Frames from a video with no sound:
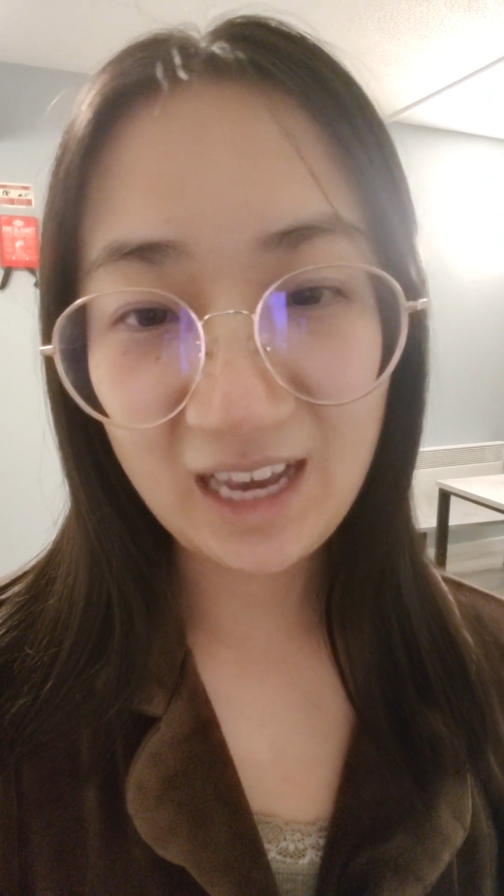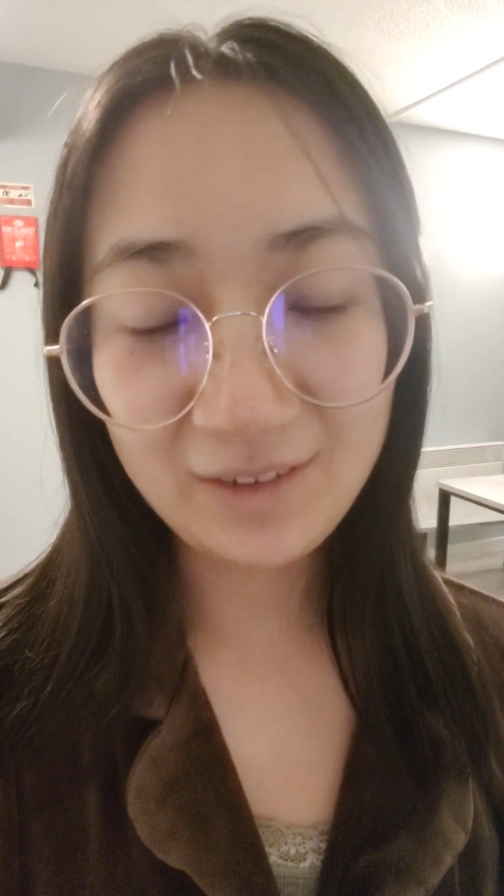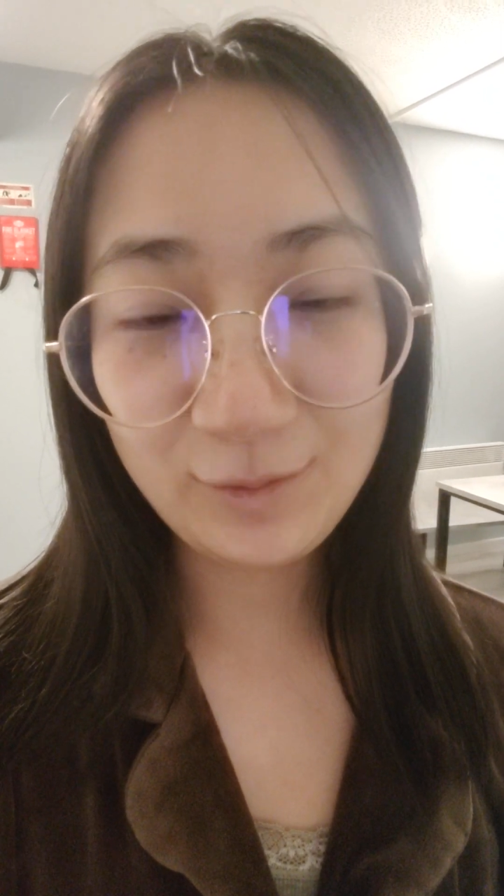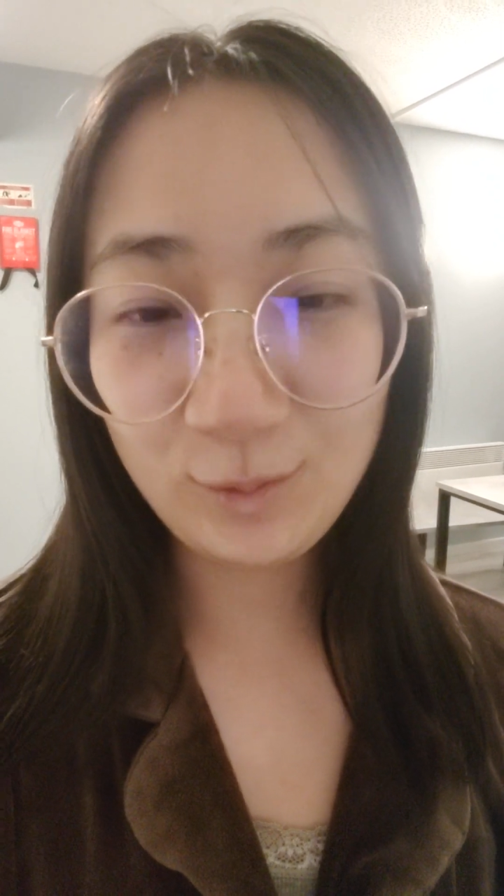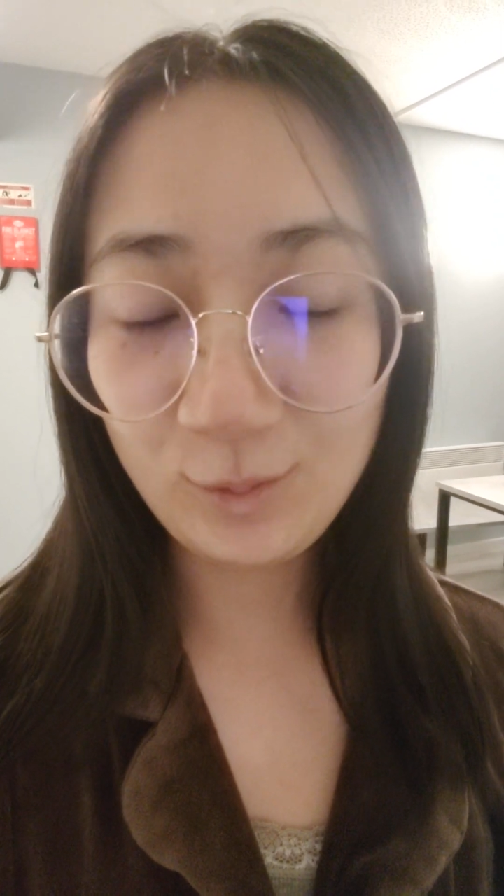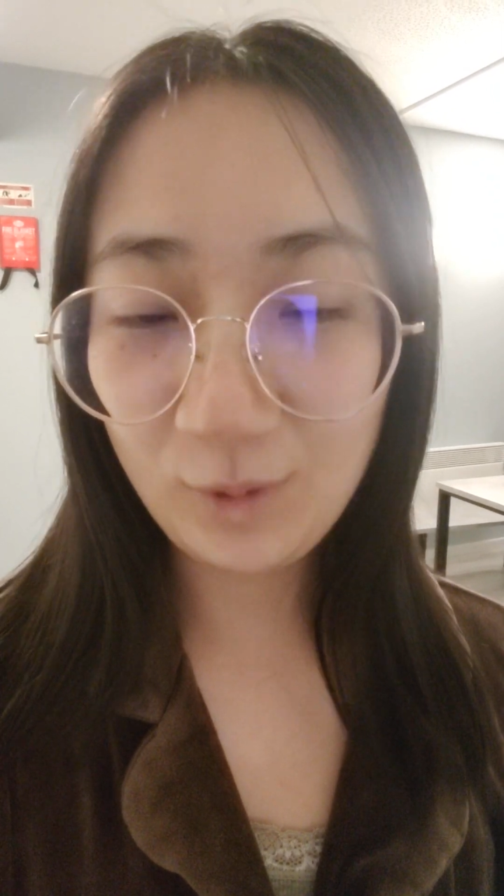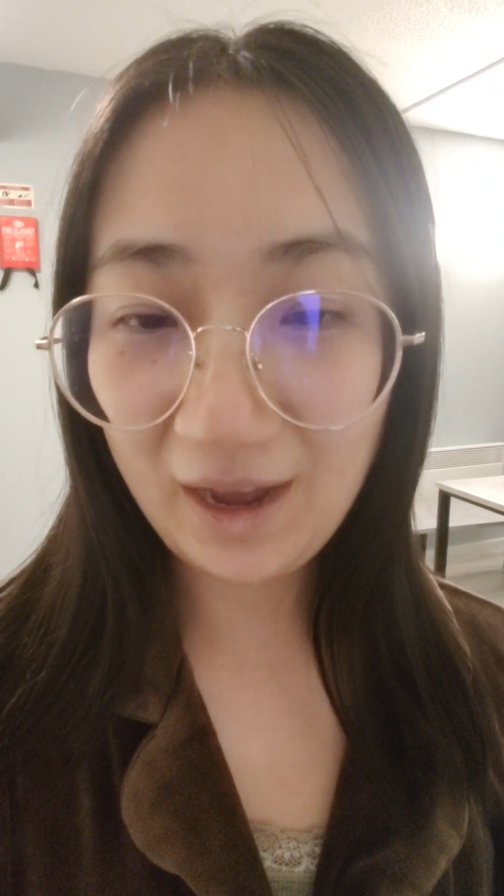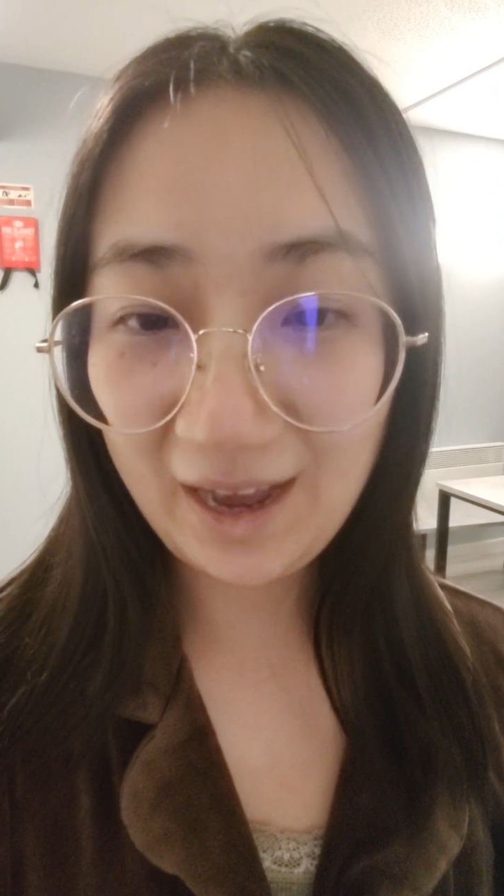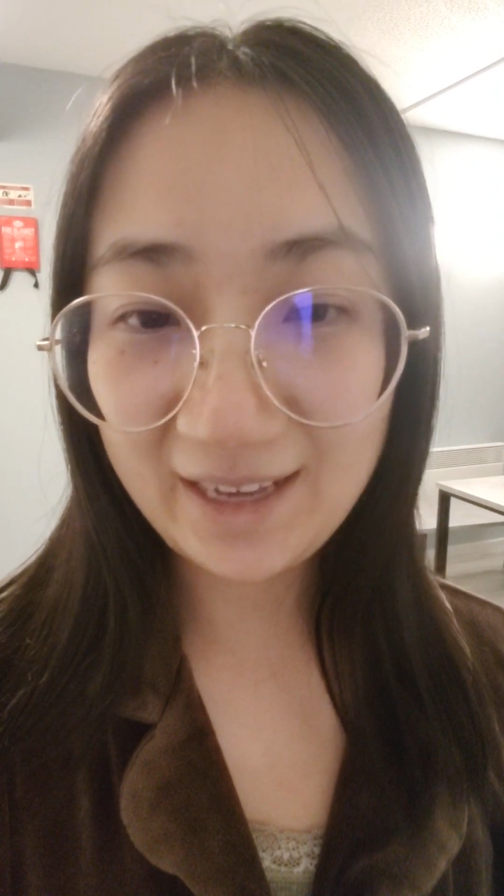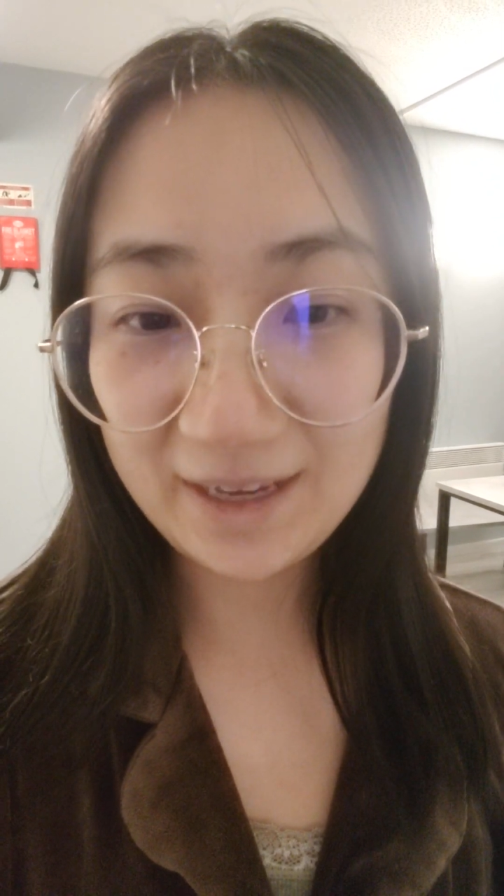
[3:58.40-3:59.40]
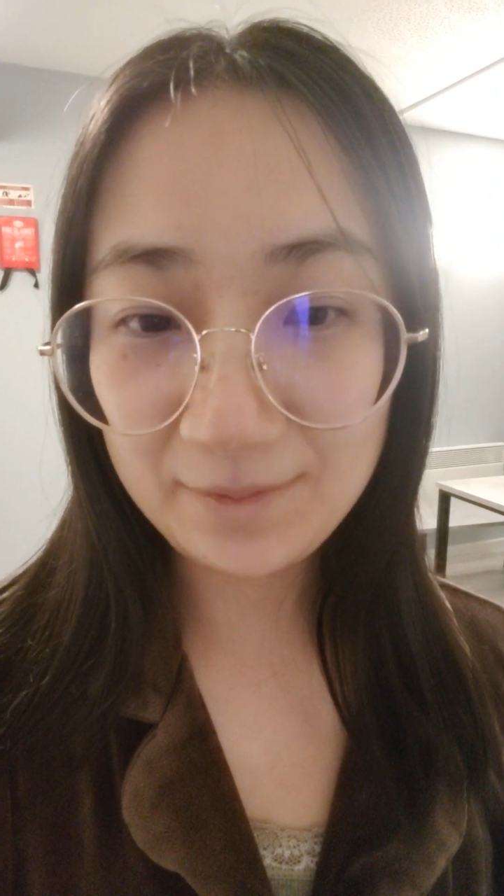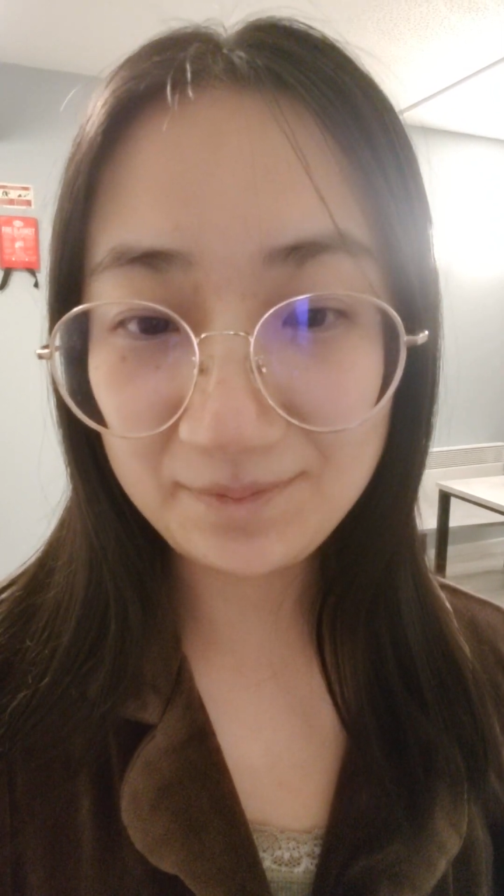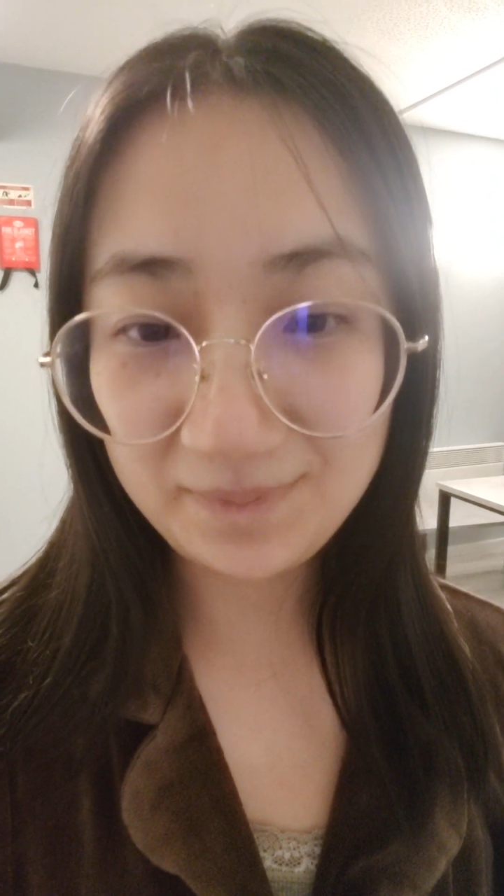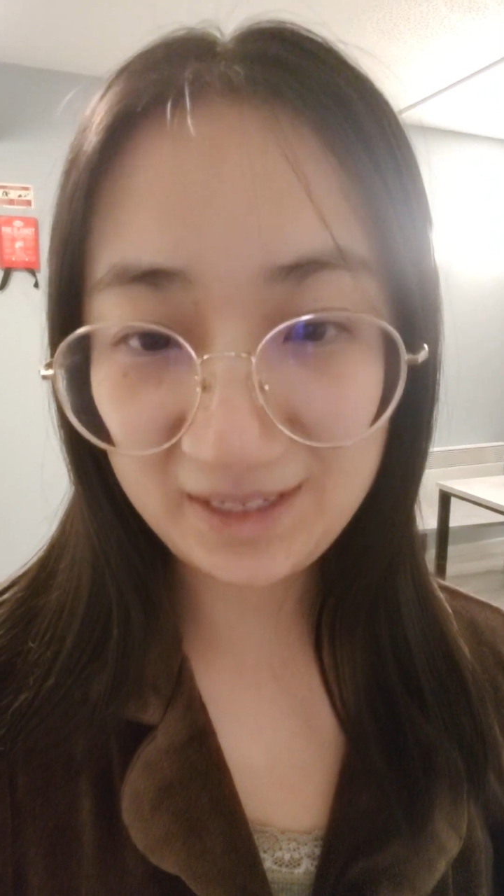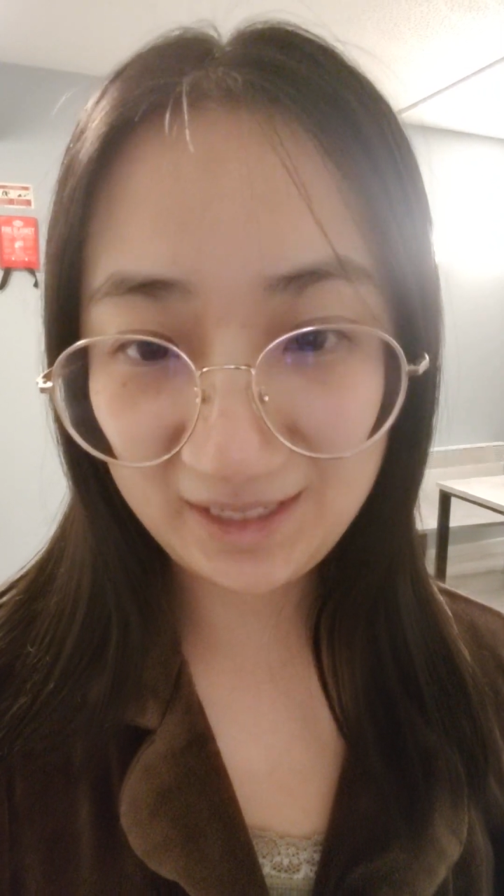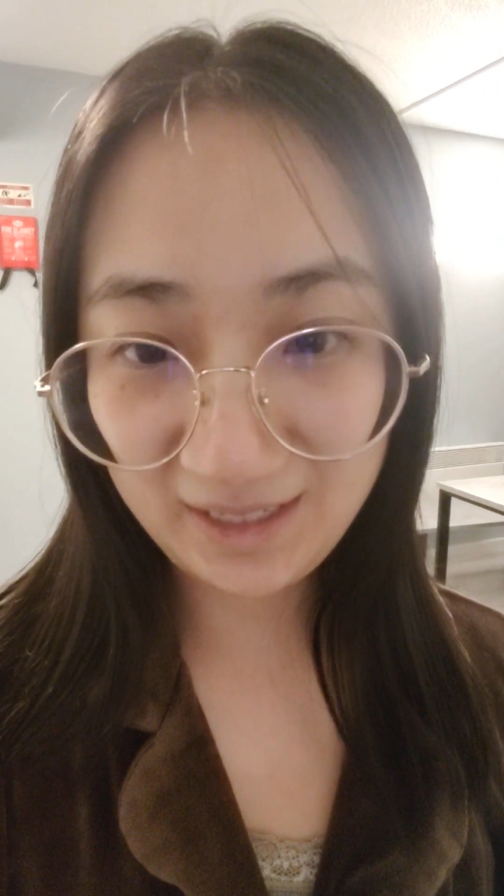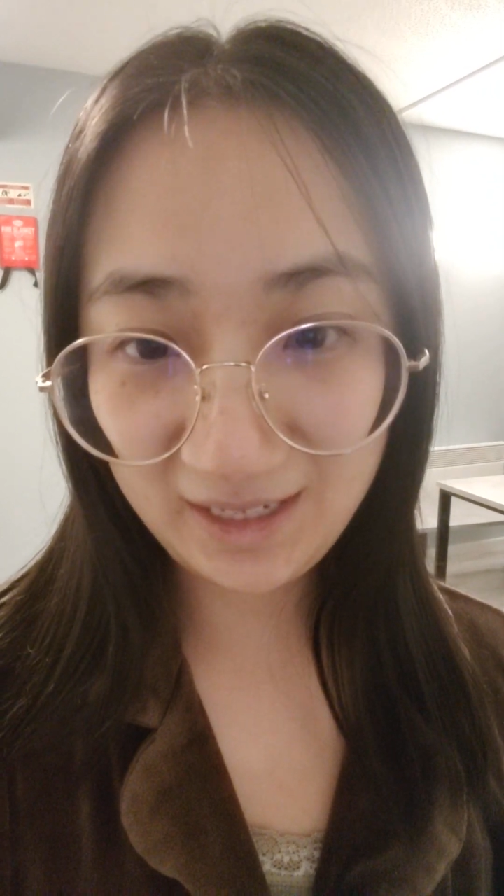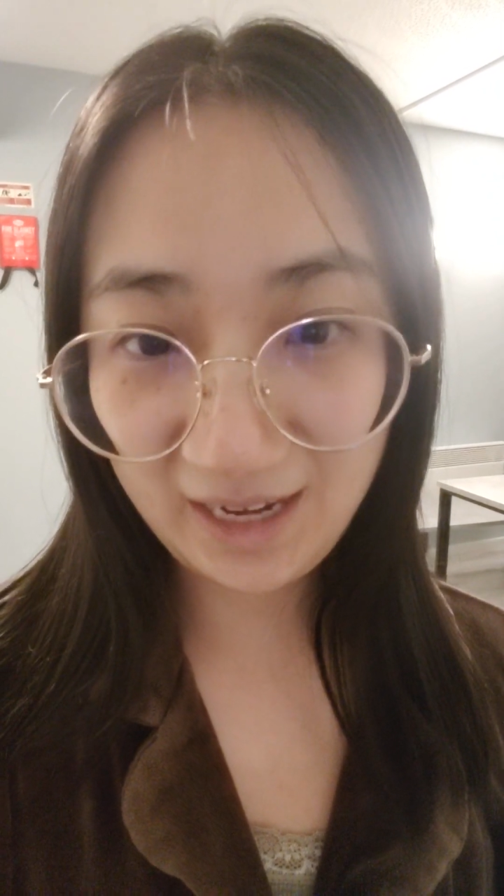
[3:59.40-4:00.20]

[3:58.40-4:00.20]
I've I can be